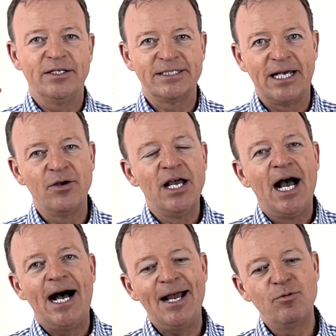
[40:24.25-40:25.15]
So
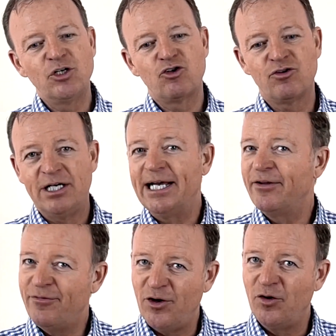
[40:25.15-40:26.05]
I would try and
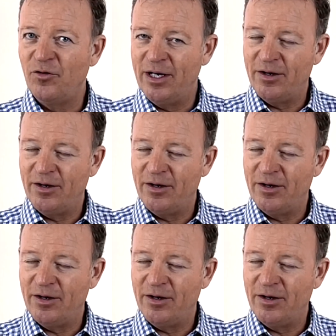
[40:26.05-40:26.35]
avoid